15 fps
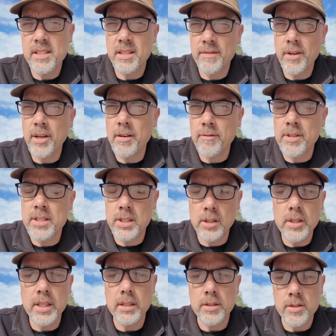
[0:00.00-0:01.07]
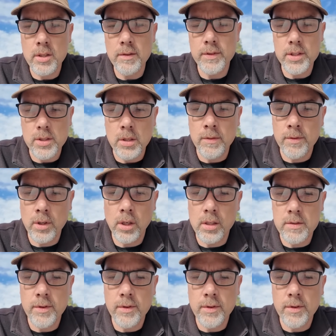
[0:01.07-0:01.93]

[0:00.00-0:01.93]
It's a very resilient service overall.